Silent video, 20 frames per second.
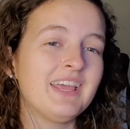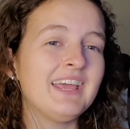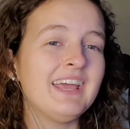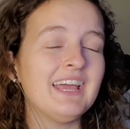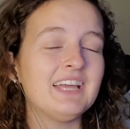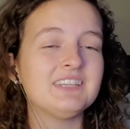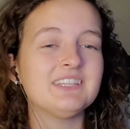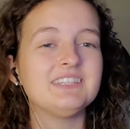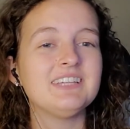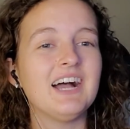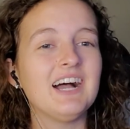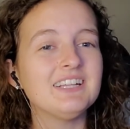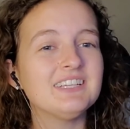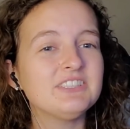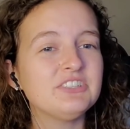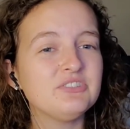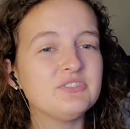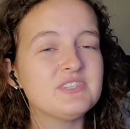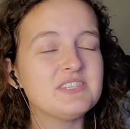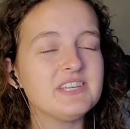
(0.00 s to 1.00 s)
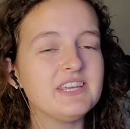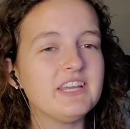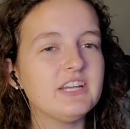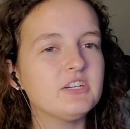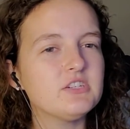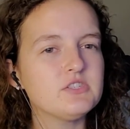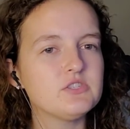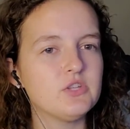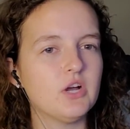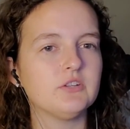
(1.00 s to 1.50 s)
And the dialect you see here
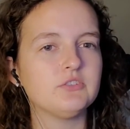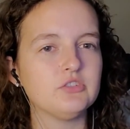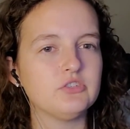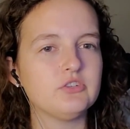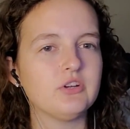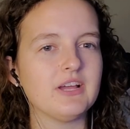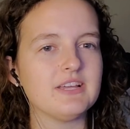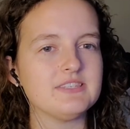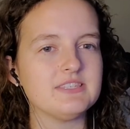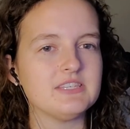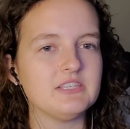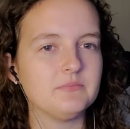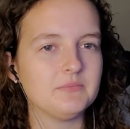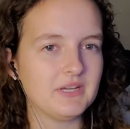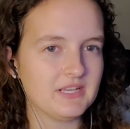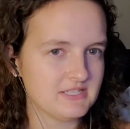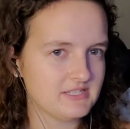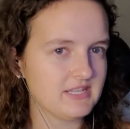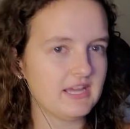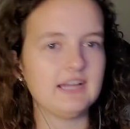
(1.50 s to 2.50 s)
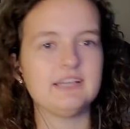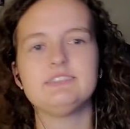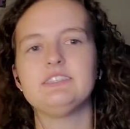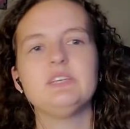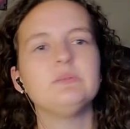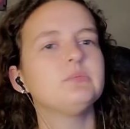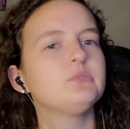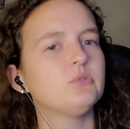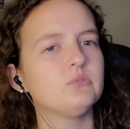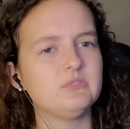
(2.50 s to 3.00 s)
is not too crazy. It's like
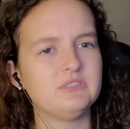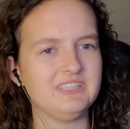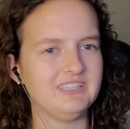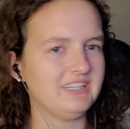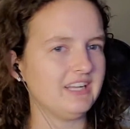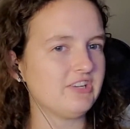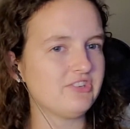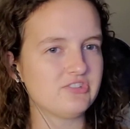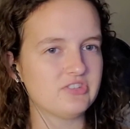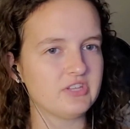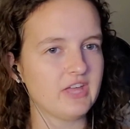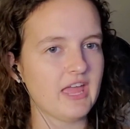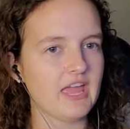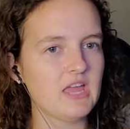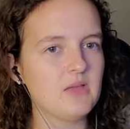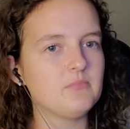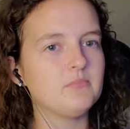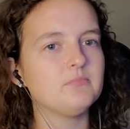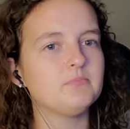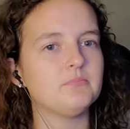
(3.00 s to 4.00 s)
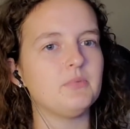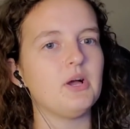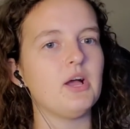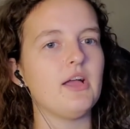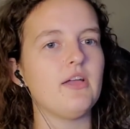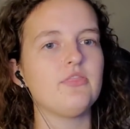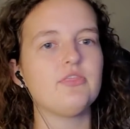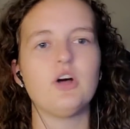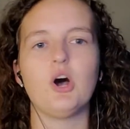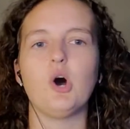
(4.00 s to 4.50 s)
typical teenage slang,
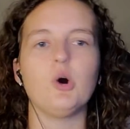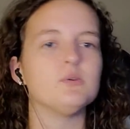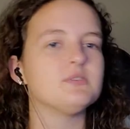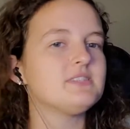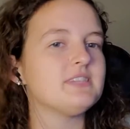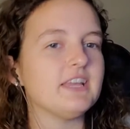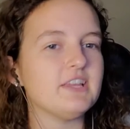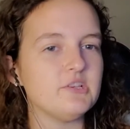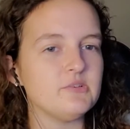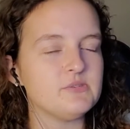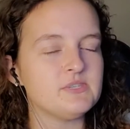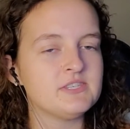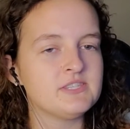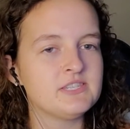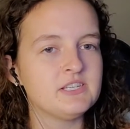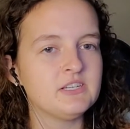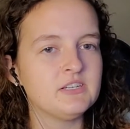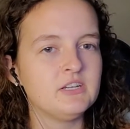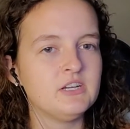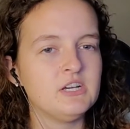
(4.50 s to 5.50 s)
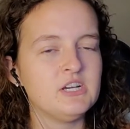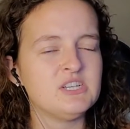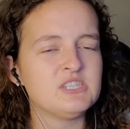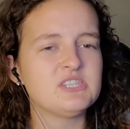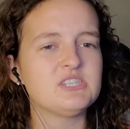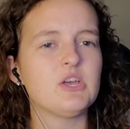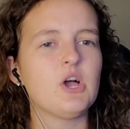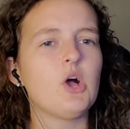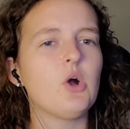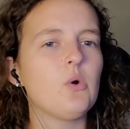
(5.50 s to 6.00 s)
but the whole state uses it.
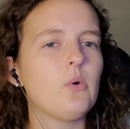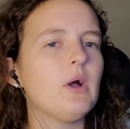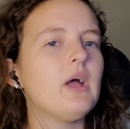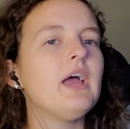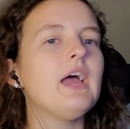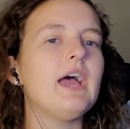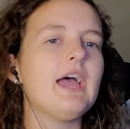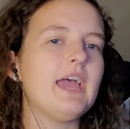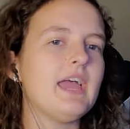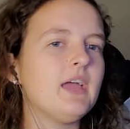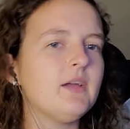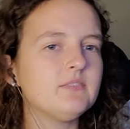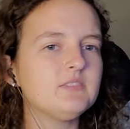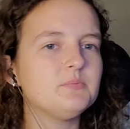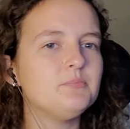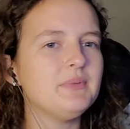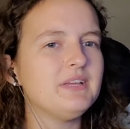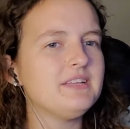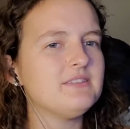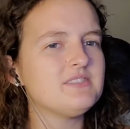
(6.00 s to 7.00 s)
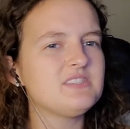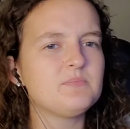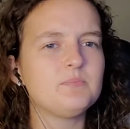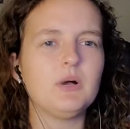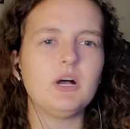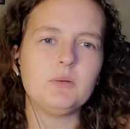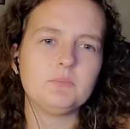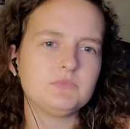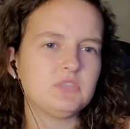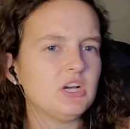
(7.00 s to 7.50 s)
So amped means
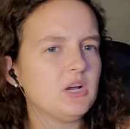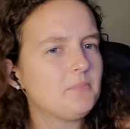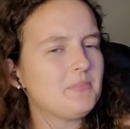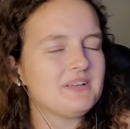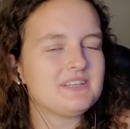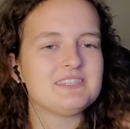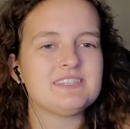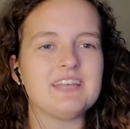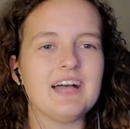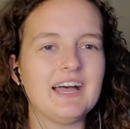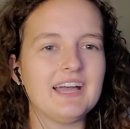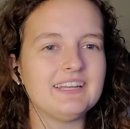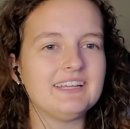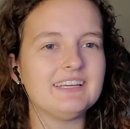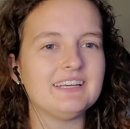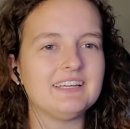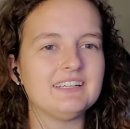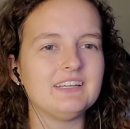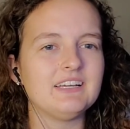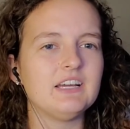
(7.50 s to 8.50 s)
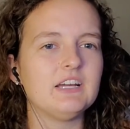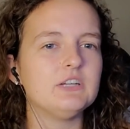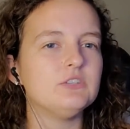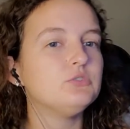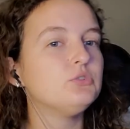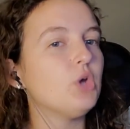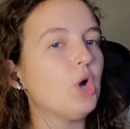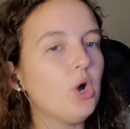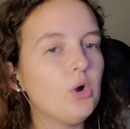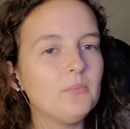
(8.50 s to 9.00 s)
pumped up, excited,
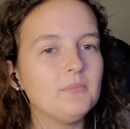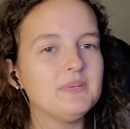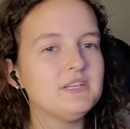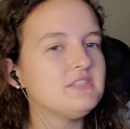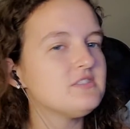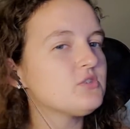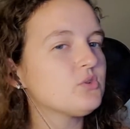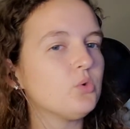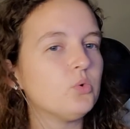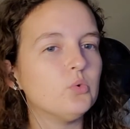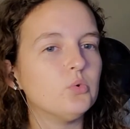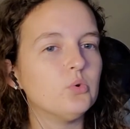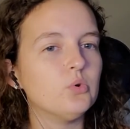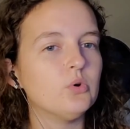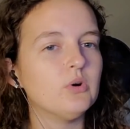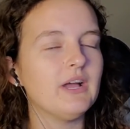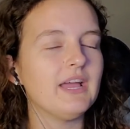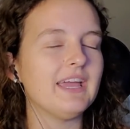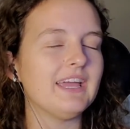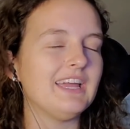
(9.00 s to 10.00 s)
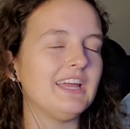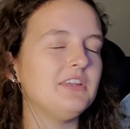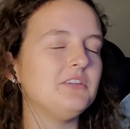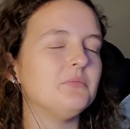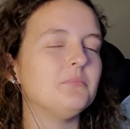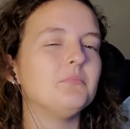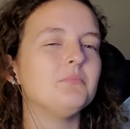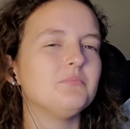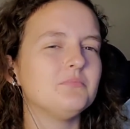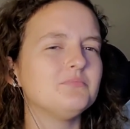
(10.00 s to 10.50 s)
dope means cool,
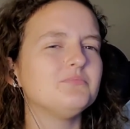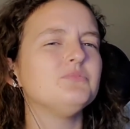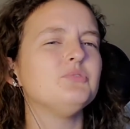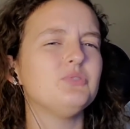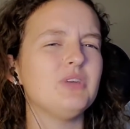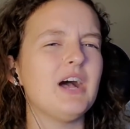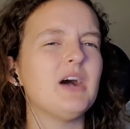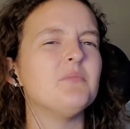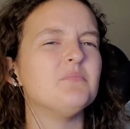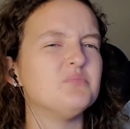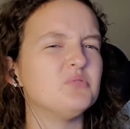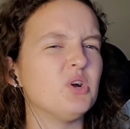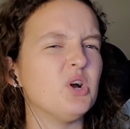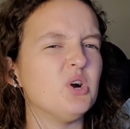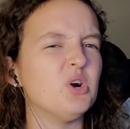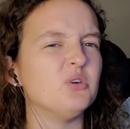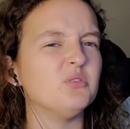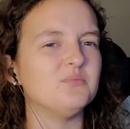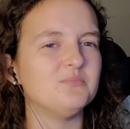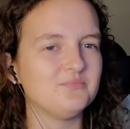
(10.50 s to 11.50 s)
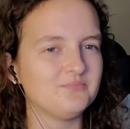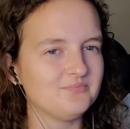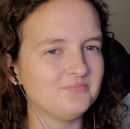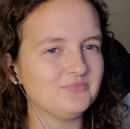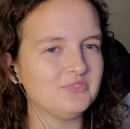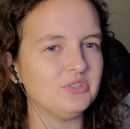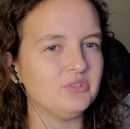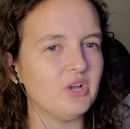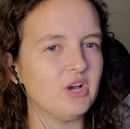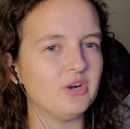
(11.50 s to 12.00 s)
and you got bro,
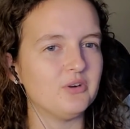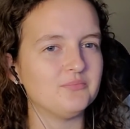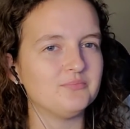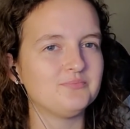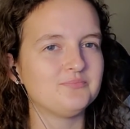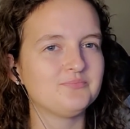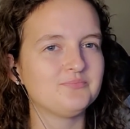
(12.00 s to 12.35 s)
you know.